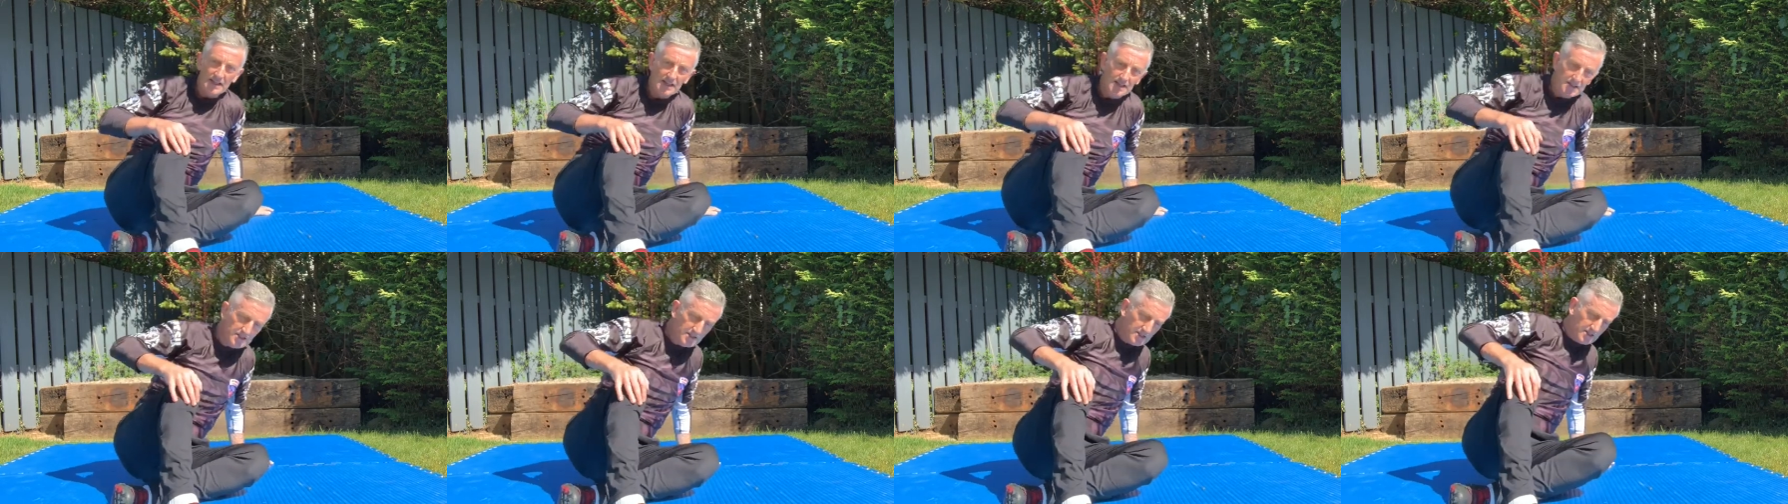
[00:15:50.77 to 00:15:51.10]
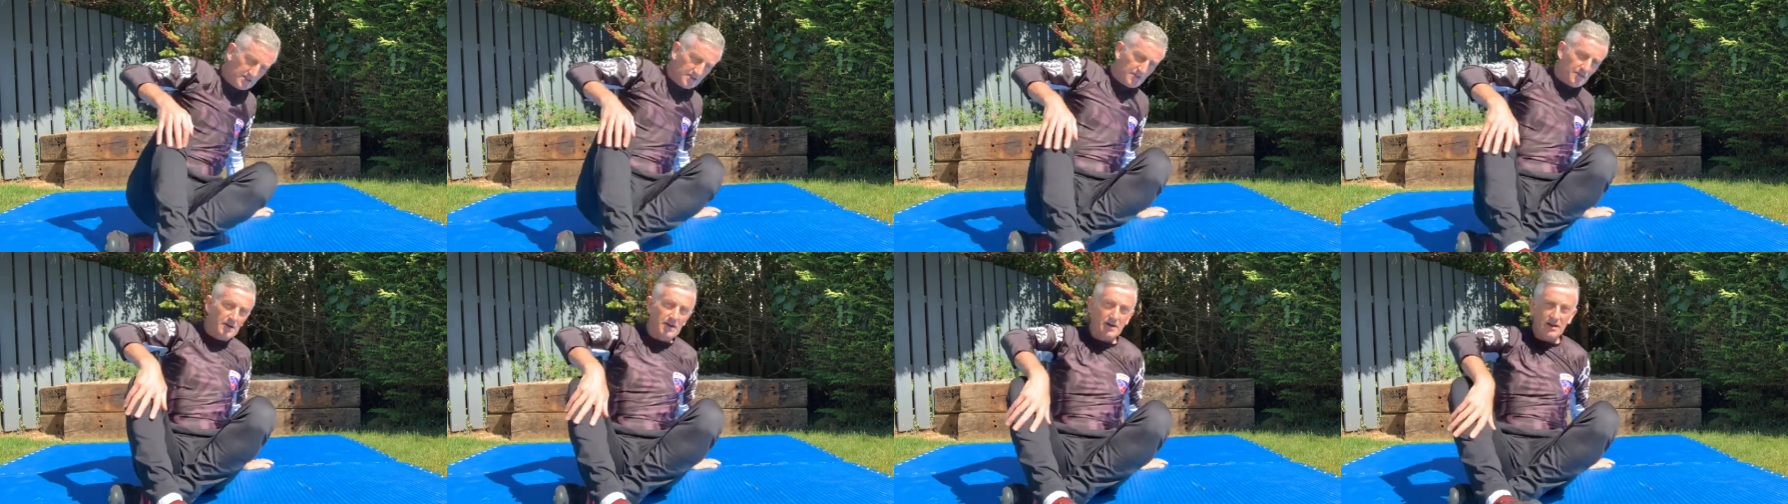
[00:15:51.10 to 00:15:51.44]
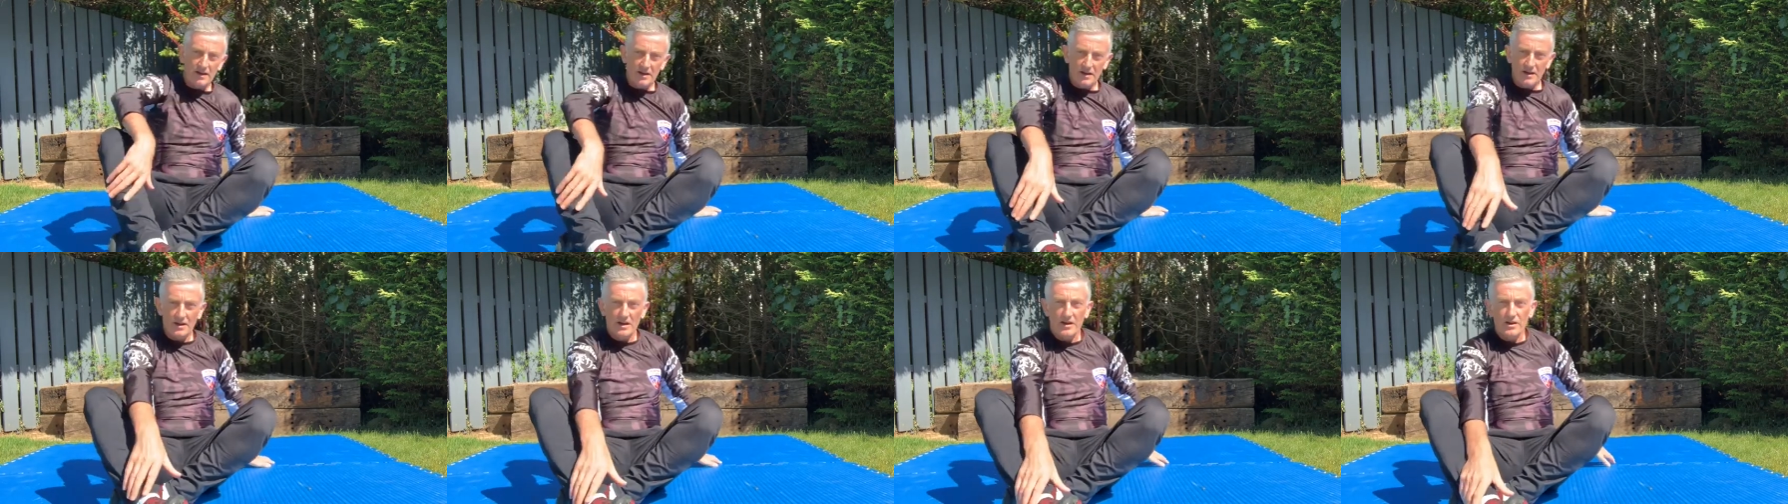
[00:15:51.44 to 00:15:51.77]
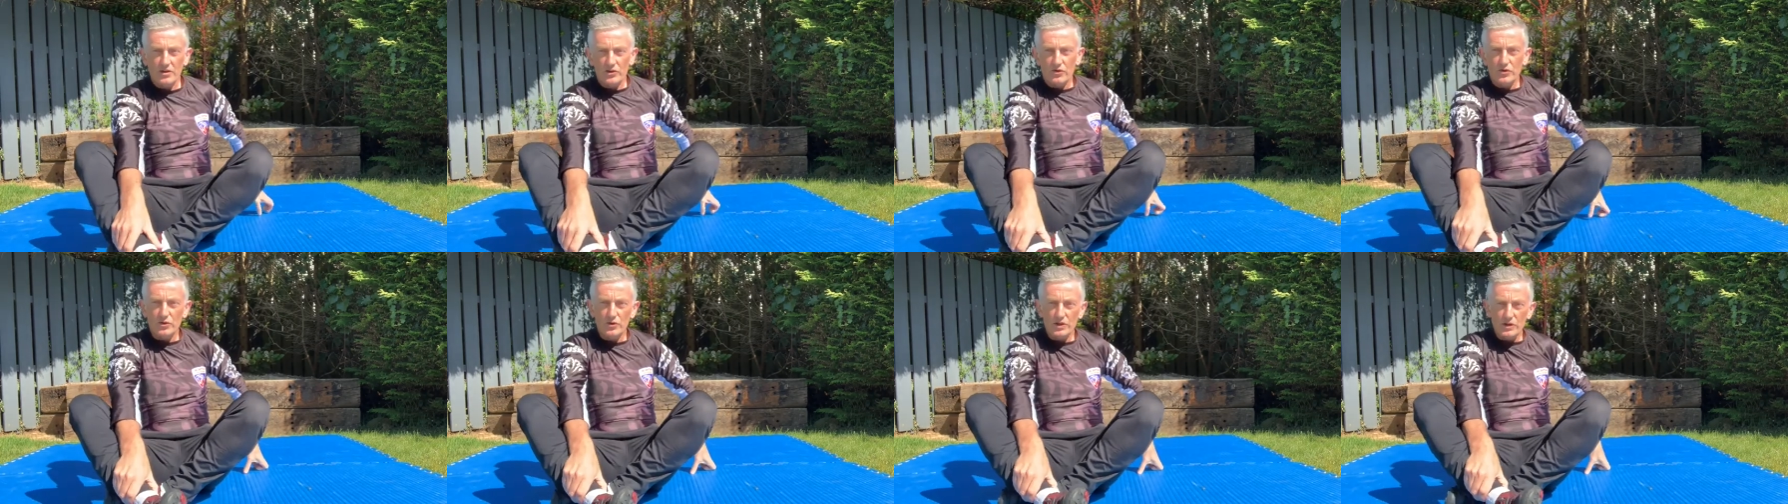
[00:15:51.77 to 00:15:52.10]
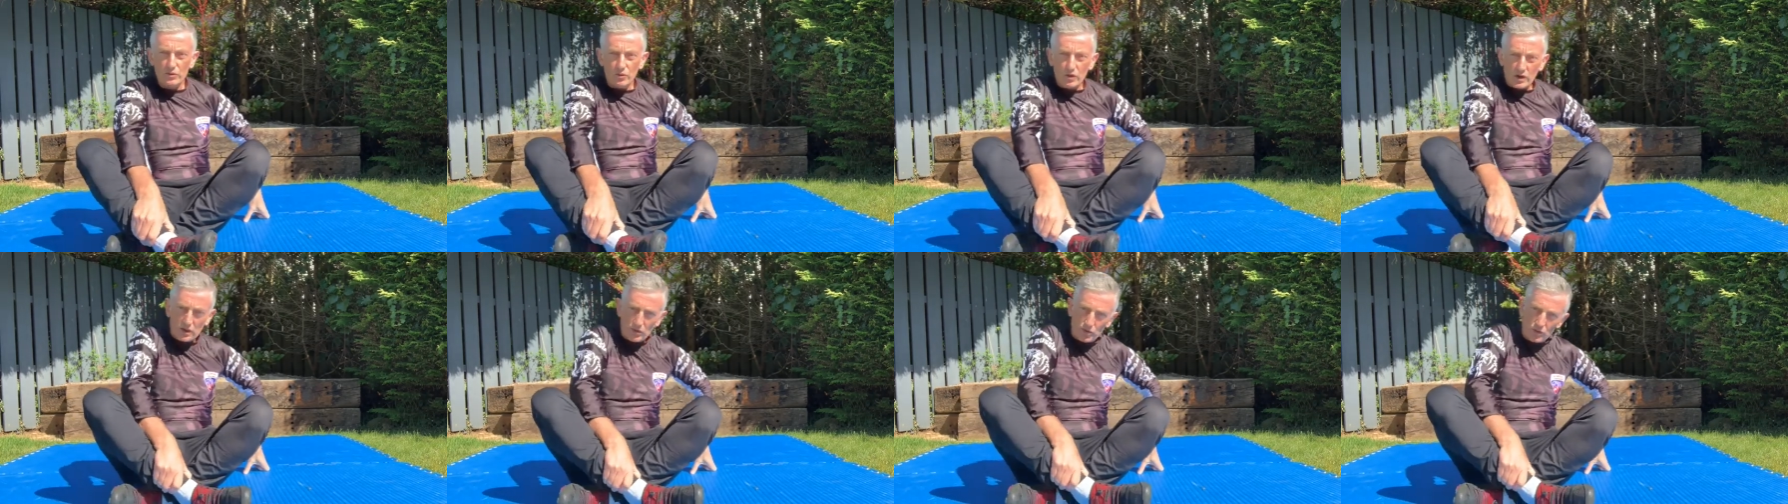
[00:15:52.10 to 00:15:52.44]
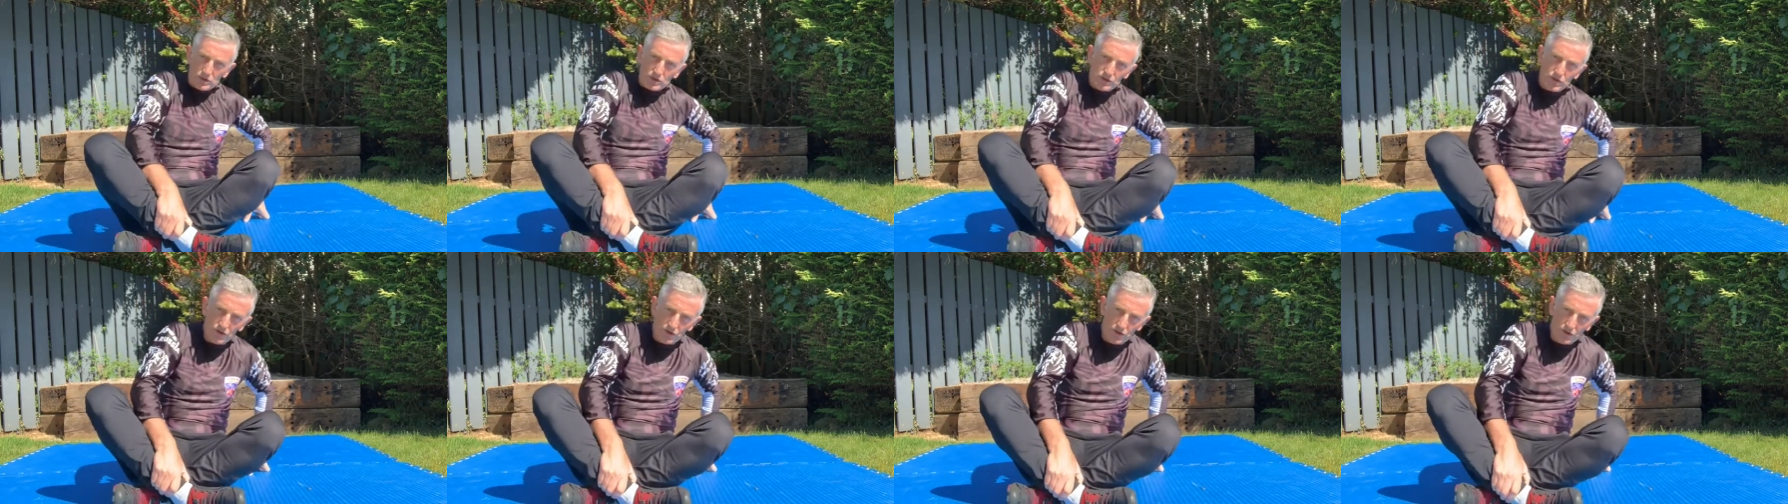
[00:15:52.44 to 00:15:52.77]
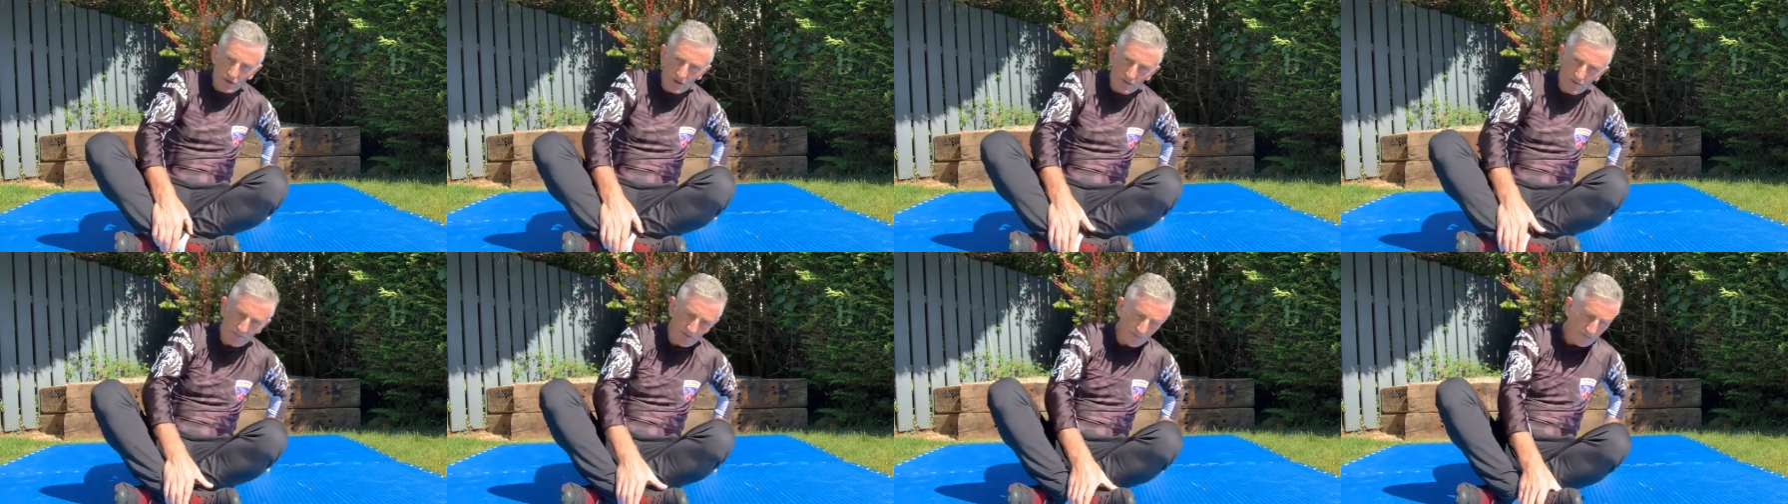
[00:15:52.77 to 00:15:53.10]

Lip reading: else, they only work when you do.